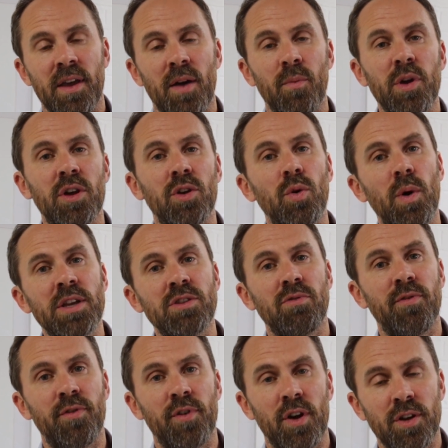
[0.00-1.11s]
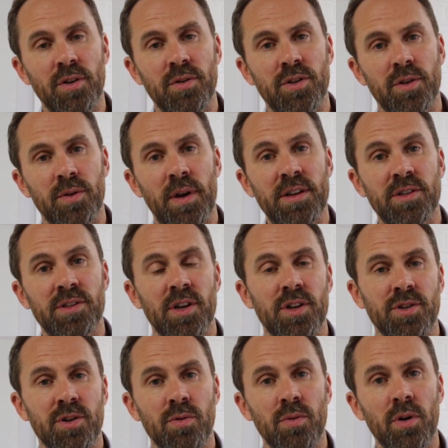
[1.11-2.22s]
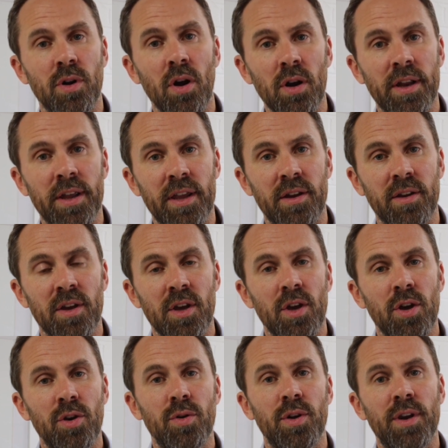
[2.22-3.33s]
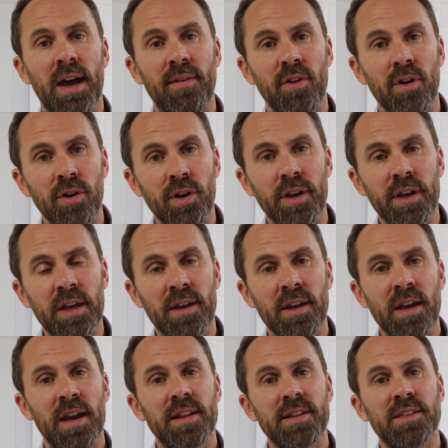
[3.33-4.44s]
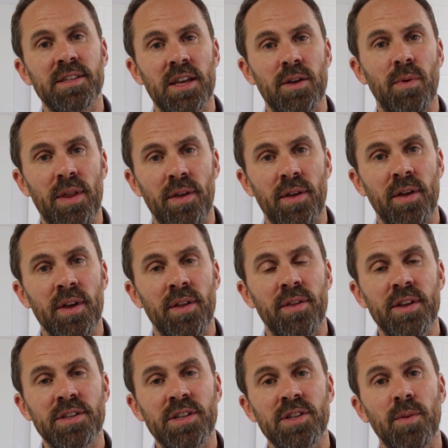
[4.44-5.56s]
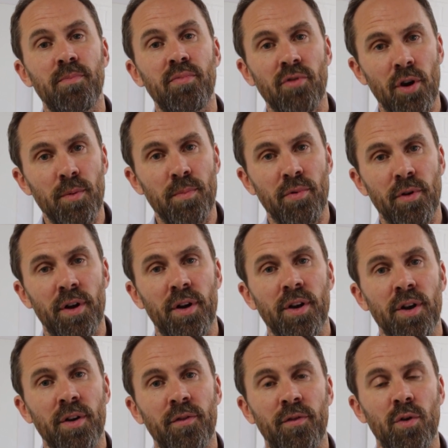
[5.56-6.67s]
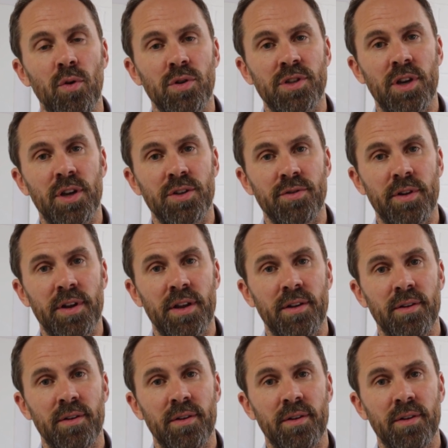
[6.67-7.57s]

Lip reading: and we can always refer you to a surgical colleague who can have a look at it and see whether this is appropriate for surgery.